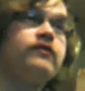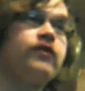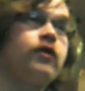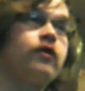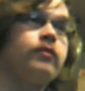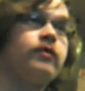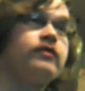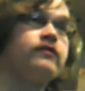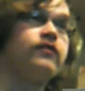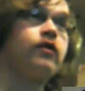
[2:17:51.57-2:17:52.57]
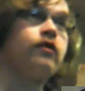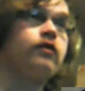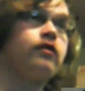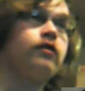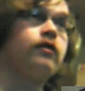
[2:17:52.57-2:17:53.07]
Default, Bravely
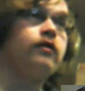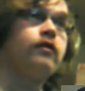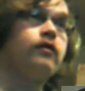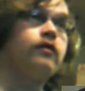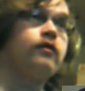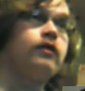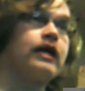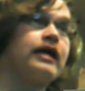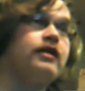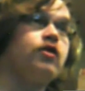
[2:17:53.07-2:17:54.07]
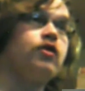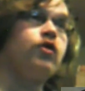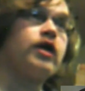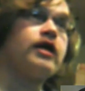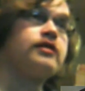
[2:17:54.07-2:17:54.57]
Default. Like I had an
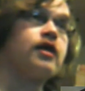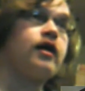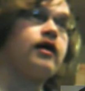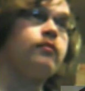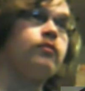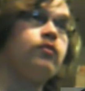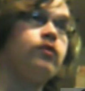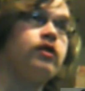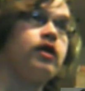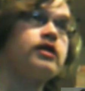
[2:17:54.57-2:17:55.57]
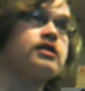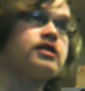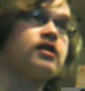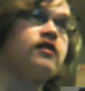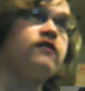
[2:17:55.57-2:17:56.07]
okay time with a lot of
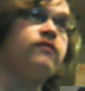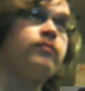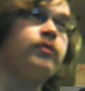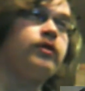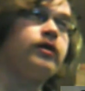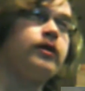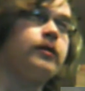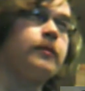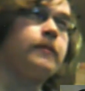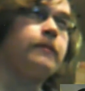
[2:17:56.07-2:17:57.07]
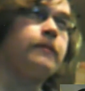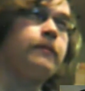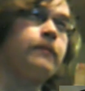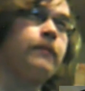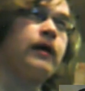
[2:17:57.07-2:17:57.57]
stuff, but
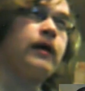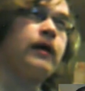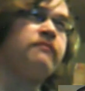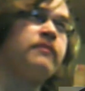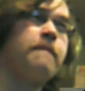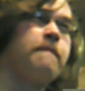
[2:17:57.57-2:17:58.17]
I'm